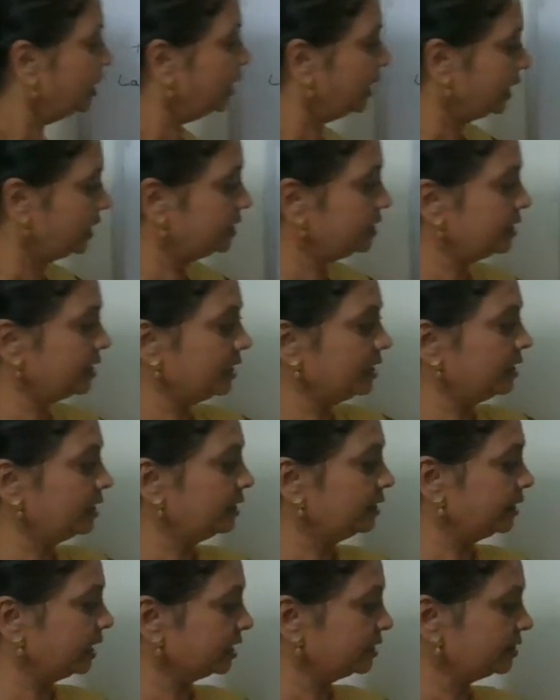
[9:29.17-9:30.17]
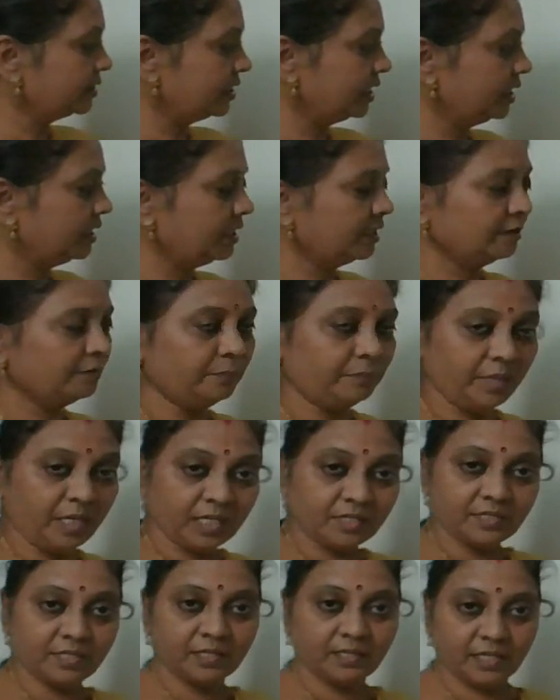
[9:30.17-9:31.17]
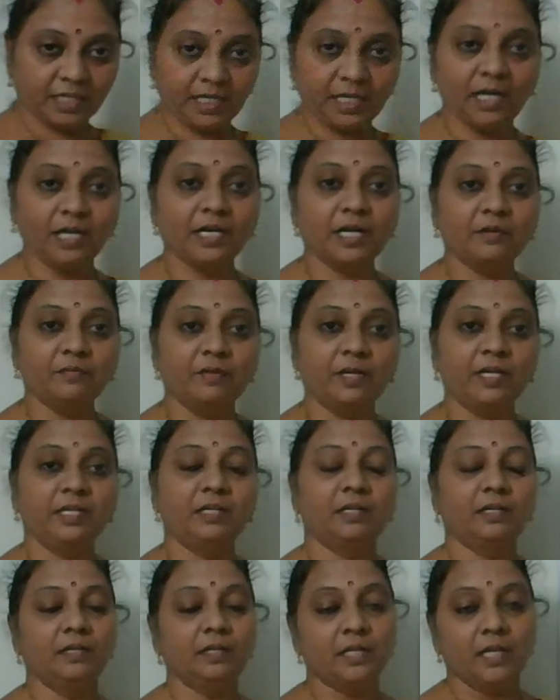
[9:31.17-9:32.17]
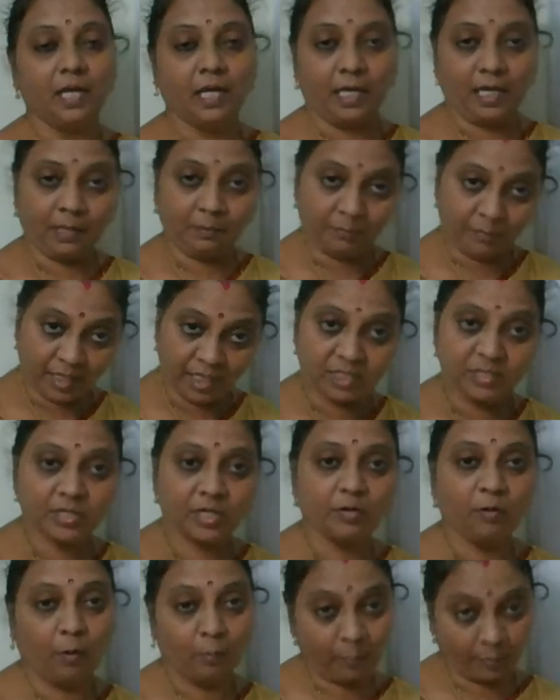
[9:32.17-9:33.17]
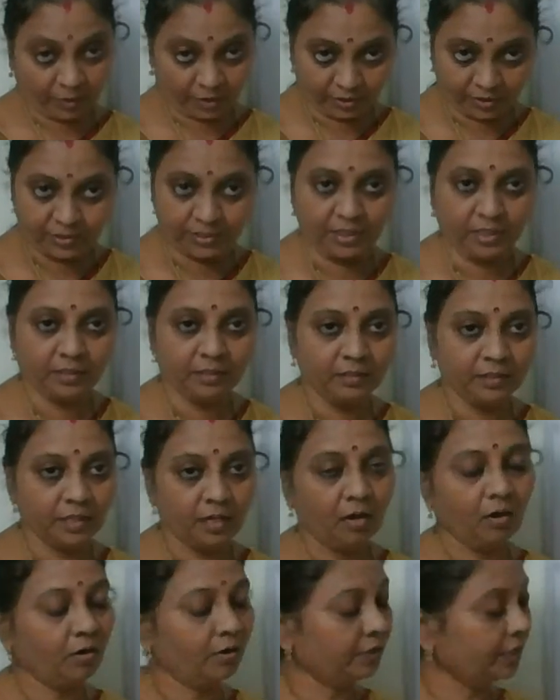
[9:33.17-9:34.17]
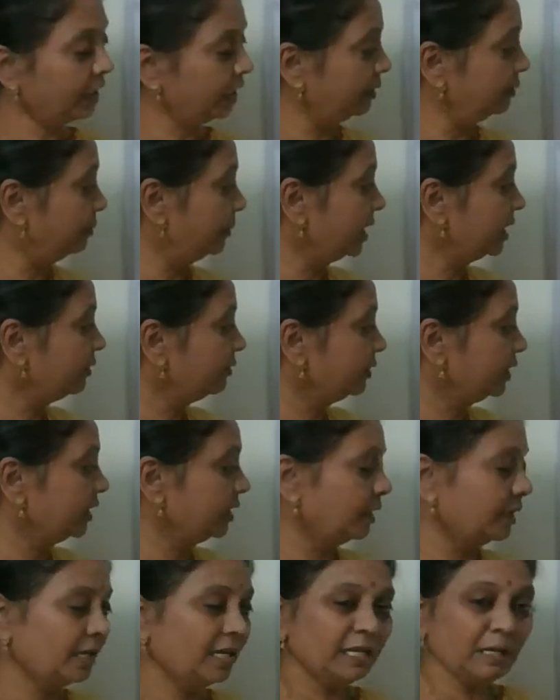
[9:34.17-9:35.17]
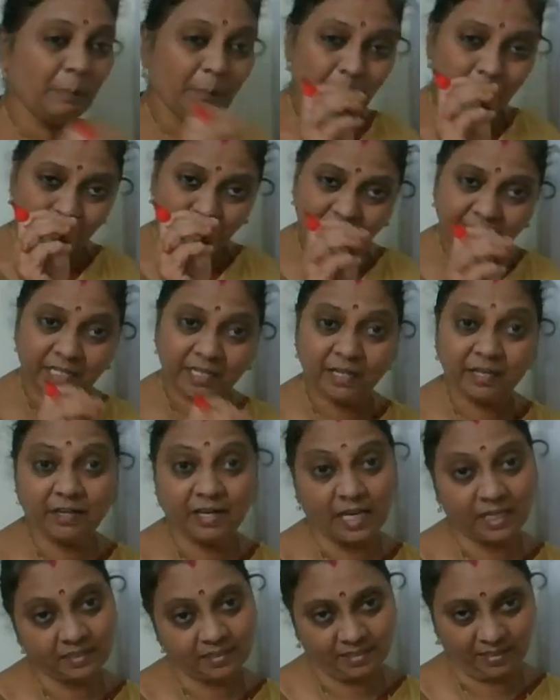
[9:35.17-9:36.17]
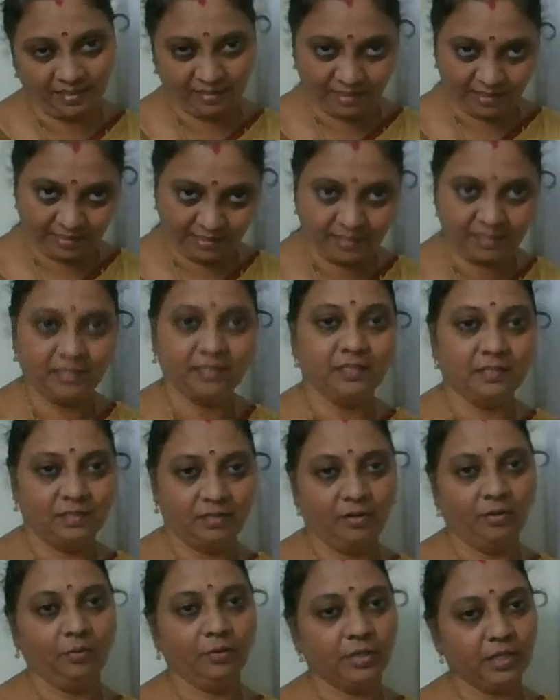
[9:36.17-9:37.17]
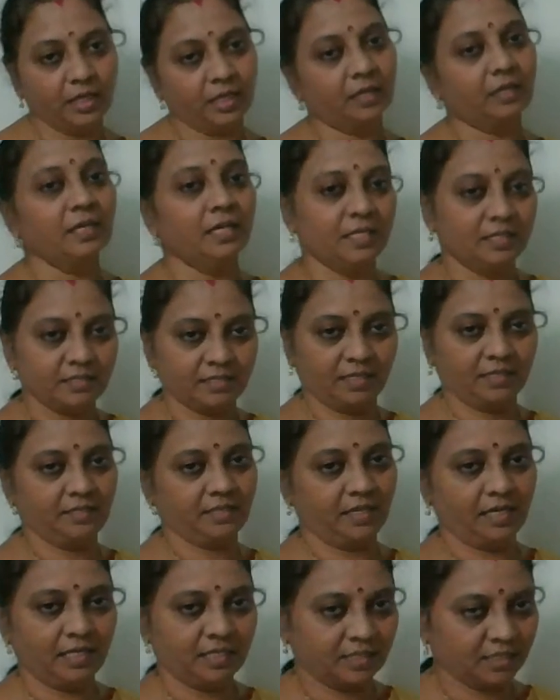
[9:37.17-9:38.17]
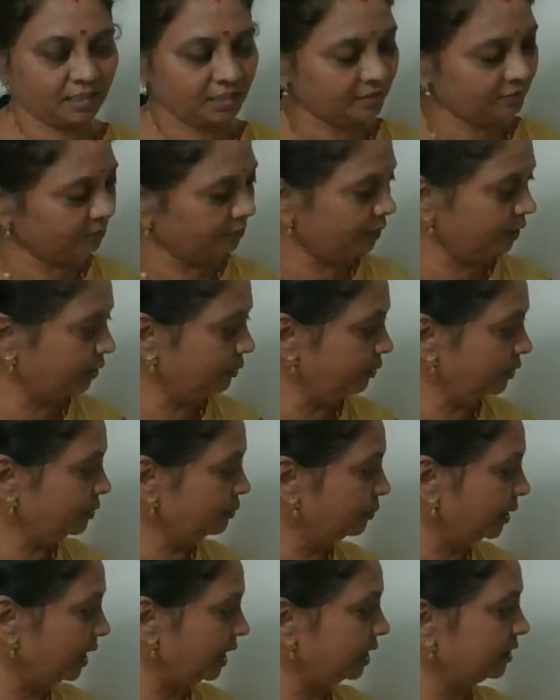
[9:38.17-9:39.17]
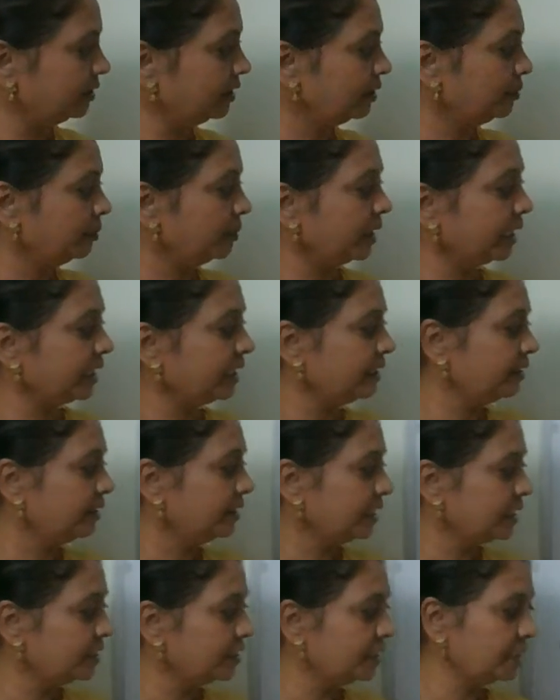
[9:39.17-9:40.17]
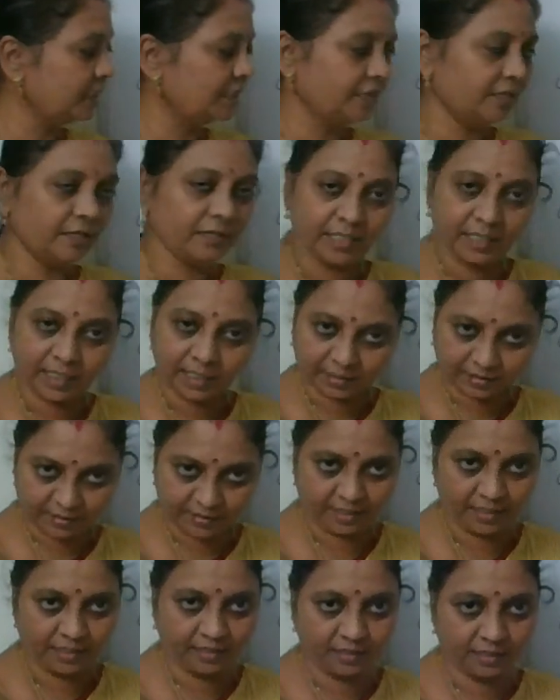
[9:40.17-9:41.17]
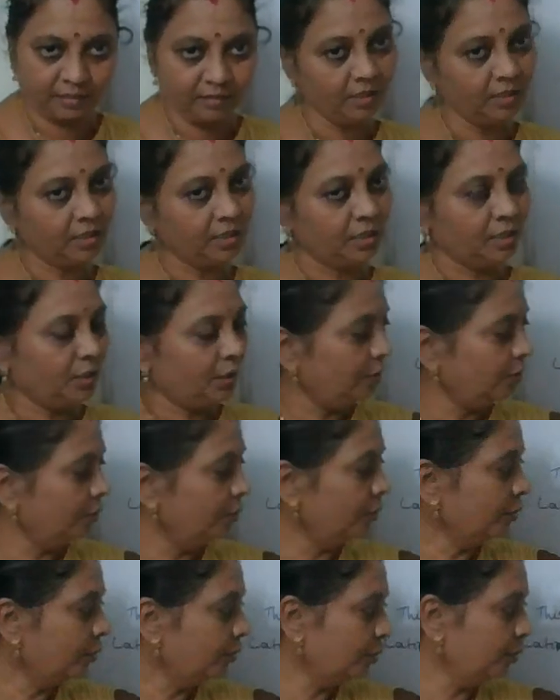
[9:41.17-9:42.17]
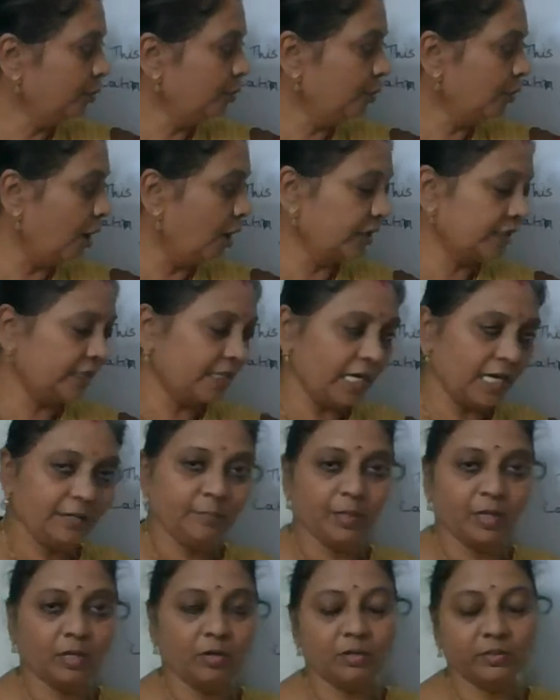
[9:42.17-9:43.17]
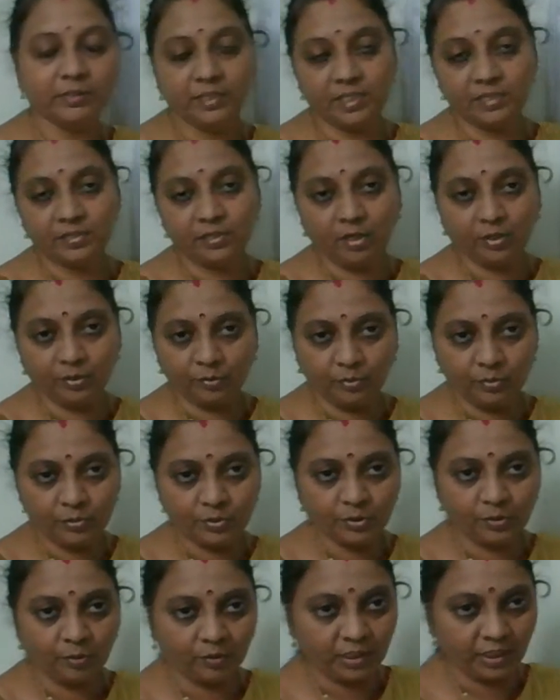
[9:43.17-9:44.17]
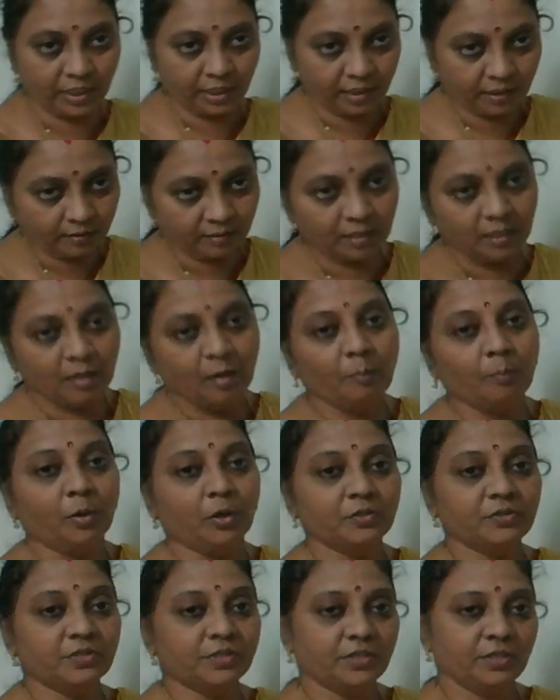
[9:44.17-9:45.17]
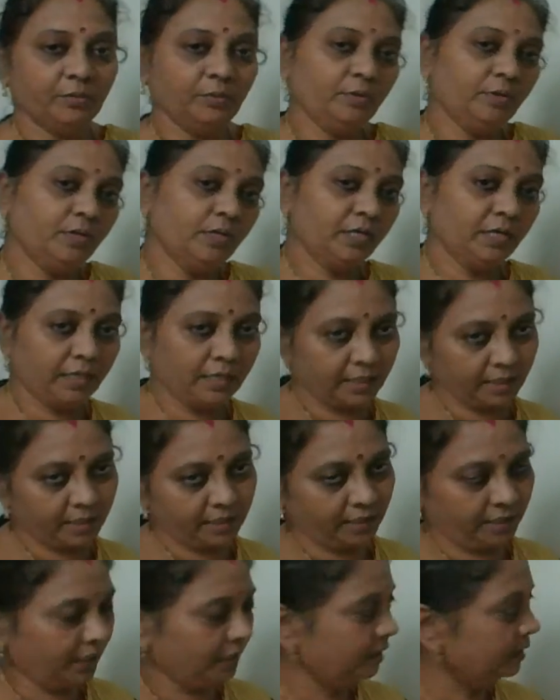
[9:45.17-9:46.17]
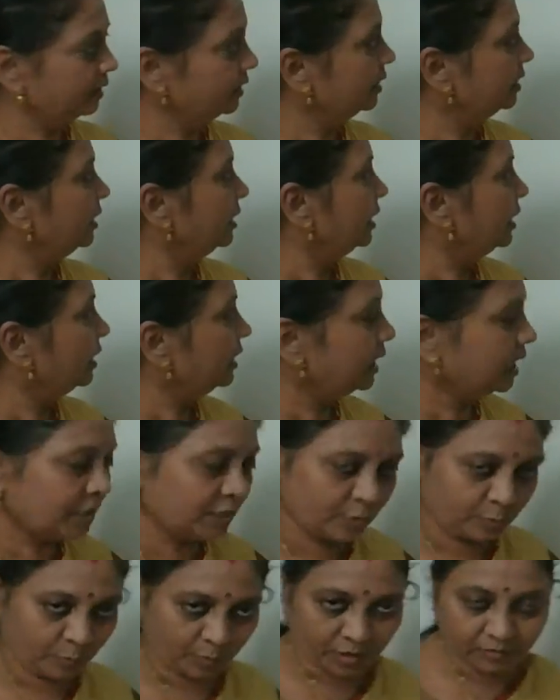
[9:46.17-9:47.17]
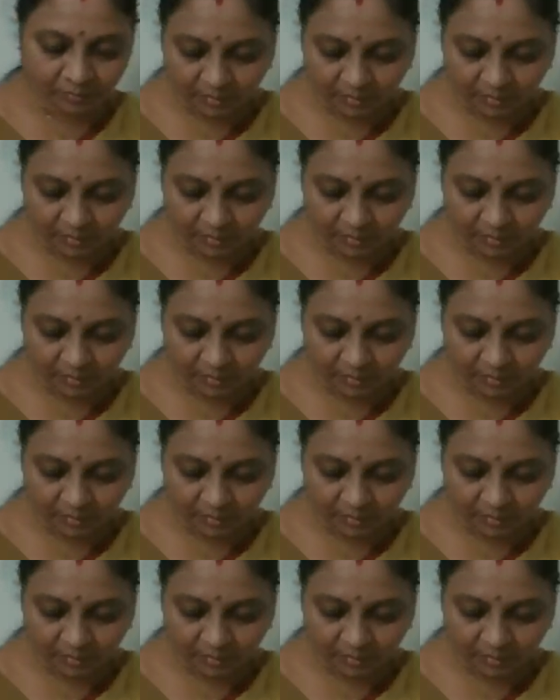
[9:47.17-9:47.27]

interior, exterior, major, he underwent a major operation or he met with a minor accident. Okay, in such cases, we use major, minor, interior, and exterior. No to or than, because these are used only in positive degree. Next one.